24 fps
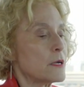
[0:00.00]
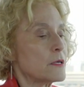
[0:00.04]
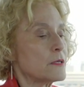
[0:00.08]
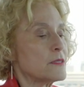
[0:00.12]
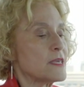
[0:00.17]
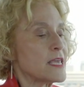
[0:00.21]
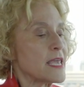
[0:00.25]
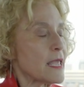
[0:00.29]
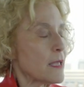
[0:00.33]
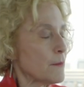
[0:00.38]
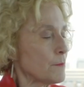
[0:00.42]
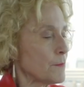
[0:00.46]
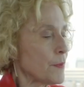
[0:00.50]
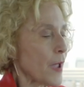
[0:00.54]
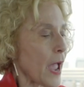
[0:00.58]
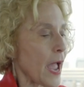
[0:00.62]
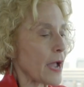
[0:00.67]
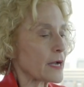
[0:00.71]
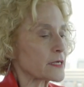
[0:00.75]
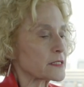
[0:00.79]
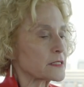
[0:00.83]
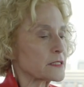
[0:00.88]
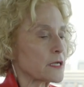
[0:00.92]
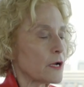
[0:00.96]
the
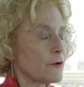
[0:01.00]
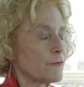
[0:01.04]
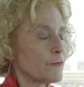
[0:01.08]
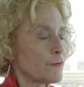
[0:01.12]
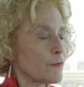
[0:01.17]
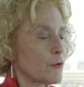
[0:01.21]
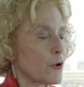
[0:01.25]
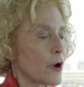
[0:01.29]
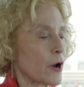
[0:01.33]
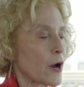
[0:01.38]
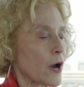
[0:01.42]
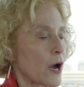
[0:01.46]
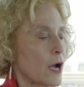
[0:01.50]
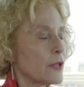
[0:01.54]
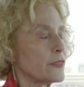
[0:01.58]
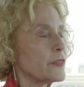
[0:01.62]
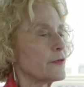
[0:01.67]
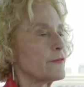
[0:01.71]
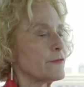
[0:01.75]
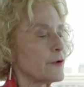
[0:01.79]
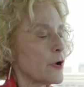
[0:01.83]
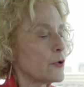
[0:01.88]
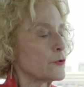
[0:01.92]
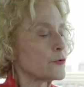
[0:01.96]
impact of war on
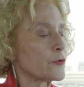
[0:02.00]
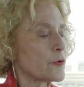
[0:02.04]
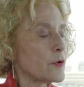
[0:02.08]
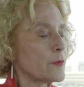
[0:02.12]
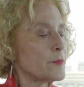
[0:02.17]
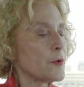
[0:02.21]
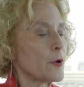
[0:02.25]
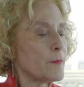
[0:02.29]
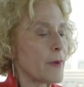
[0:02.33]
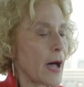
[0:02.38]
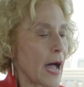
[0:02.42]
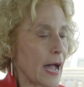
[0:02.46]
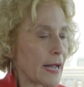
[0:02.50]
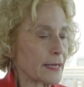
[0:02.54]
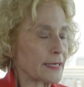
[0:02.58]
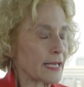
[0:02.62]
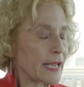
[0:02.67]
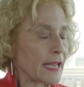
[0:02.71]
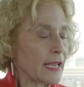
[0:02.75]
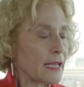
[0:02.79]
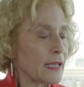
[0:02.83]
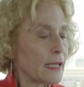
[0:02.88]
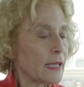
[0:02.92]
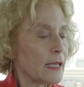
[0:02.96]
the vulnerable
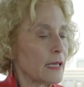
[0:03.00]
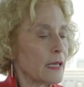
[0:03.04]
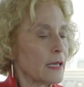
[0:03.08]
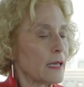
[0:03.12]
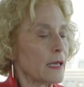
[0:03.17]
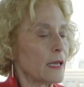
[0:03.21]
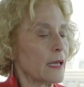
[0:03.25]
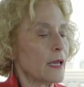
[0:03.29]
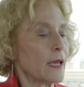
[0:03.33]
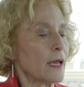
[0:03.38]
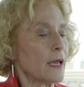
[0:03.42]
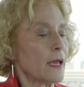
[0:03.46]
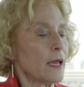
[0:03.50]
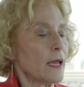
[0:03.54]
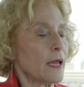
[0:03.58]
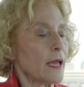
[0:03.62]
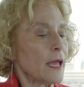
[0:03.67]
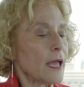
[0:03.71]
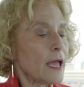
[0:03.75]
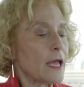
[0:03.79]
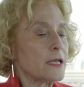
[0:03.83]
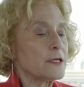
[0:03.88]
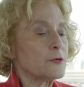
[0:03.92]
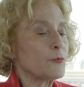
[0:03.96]
body,
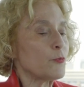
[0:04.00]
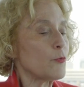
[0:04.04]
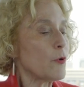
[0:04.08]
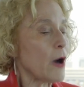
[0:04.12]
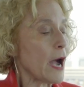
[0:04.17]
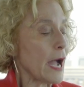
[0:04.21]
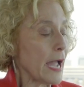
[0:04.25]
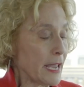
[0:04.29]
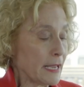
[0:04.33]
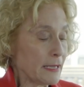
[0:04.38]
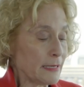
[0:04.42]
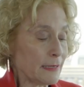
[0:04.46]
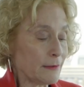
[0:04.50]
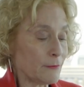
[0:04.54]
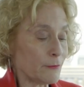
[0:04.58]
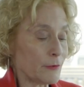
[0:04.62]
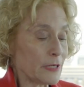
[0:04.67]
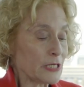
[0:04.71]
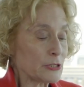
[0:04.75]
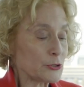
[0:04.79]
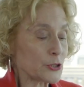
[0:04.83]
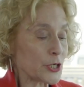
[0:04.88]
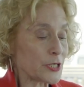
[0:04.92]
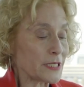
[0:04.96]
and why
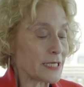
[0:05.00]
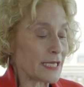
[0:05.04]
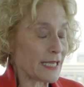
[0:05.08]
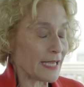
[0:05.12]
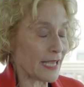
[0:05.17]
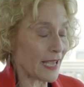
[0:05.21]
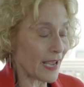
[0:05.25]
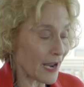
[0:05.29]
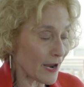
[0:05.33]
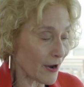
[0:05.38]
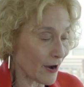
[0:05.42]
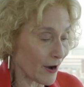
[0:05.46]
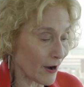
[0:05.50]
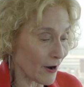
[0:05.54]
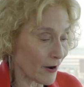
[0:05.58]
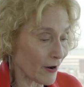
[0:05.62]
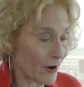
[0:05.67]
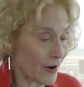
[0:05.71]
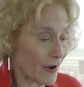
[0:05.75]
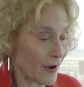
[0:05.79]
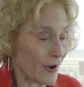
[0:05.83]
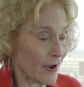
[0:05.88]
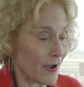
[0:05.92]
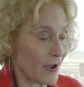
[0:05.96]
we should
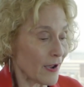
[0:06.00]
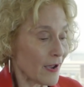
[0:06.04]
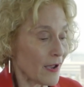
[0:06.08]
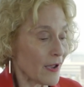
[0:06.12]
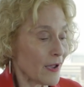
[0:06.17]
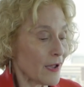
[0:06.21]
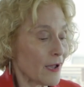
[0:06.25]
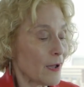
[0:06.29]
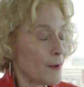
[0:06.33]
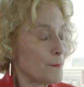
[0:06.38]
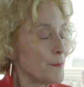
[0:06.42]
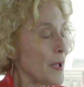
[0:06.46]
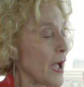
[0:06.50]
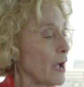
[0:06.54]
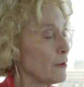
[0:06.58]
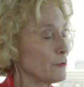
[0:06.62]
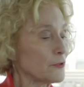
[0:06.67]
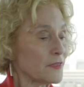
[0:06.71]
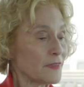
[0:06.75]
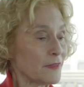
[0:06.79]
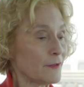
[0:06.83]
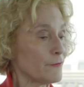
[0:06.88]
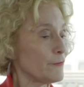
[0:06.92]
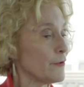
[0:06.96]
care
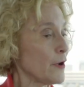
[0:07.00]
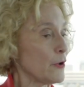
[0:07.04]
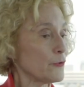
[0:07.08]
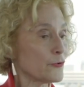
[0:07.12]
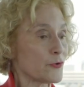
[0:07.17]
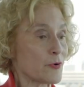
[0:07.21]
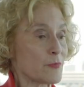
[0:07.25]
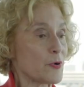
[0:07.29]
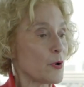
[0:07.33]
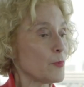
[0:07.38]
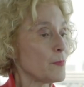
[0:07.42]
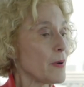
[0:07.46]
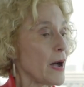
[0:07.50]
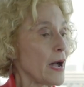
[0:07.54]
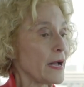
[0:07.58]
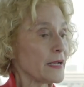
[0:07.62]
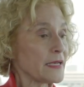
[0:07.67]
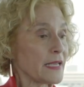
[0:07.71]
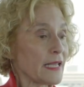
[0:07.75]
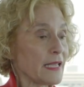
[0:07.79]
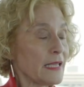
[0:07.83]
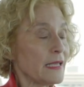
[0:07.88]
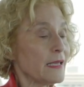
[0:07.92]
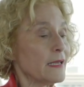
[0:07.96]
about the vulnerable
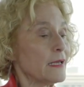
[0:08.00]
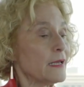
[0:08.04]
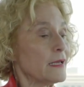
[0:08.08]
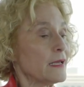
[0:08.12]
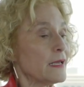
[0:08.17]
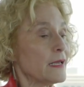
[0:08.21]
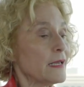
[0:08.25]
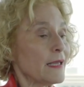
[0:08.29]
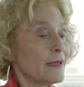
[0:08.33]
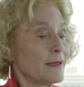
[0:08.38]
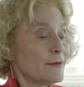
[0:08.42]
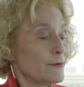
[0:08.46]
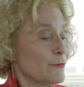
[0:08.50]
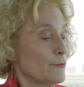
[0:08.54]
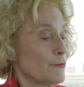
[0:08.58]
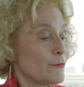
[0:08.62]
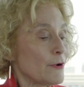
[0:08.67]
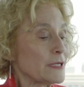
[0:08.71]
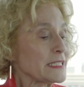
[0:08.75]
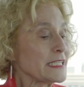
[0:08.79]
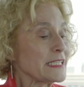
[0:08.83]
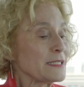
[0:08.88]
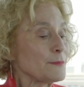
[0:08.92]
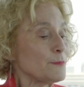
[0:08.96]
body.
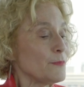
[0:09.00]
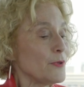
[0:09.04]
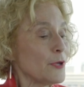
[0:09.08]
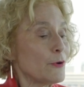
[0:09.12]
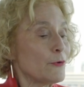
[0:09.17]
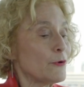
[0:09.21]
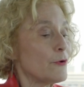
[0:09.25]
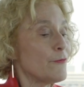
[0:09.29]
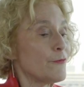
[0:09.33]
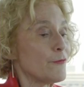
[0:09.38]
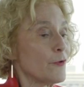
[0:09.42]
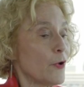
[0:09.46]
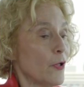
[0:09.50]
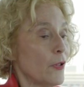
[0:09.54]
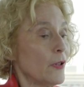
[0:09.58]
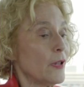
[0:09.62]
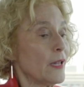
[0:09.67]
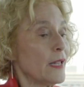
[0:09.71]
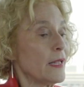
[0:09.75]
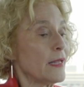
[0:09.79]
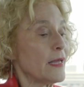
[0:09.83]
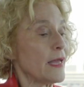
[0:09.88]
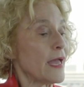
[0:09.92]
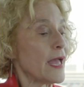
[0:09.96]
What's beautiful
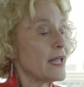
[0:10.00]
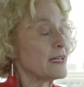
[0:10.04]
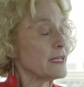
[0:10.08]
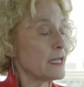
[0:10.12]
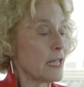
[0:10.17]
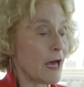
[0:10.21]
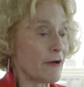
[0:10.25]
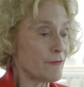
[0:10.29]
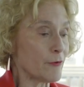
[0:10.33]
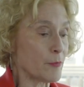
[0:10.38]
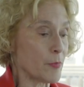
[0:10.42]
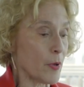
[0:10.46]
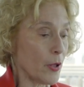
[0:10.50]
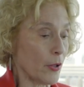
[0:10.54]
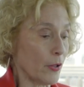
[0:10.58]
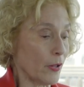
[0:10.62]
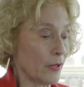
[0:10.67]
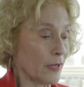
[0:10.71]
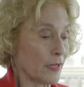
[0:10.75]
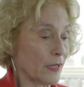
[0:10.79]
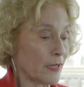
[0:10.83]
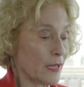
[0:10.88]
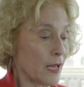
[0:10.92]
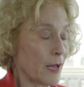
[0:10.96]
and lovable
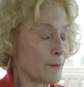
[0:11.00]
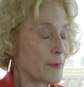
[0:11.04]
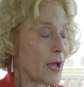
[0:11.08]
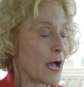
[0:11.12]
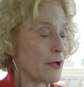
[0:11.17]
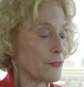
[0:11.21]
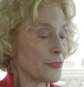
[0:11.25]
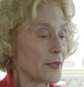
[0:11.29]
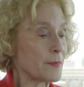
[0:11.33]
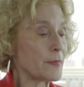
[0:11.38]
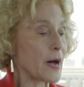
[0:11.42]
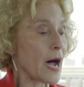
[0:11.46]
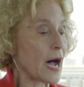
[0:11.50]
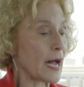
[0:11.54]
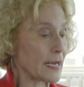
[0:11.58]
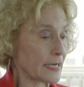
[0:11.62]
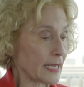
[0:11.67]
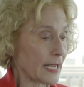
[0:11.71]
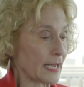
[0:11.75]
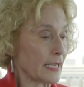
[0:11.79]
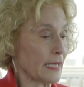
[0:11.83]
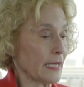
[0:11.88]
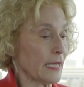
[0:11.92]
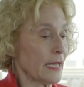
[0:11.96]
about the
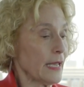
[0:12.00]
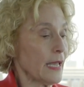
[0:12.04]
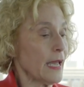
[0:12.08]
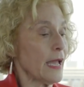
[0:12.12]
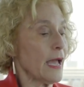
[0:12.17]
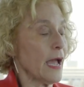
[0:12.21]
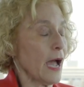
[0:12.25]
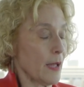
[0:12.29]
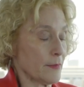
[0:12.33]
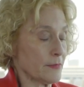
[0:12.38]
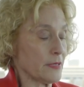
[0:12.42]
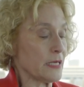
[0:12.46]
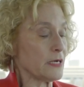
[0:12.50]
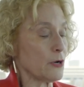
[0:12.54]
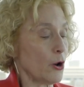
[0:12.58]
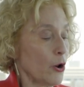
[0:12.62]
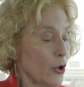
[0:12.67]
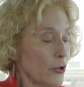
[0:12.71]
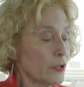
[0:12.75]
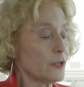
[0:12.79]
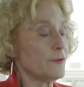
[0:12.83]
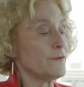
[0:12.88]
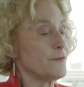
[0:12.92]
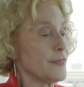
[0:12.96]
body? I mean,
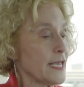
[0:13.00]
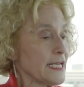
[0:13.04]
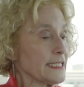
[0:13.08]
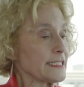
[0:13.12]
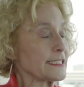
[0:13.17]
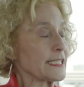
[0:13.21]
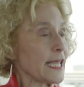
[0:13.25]
all of these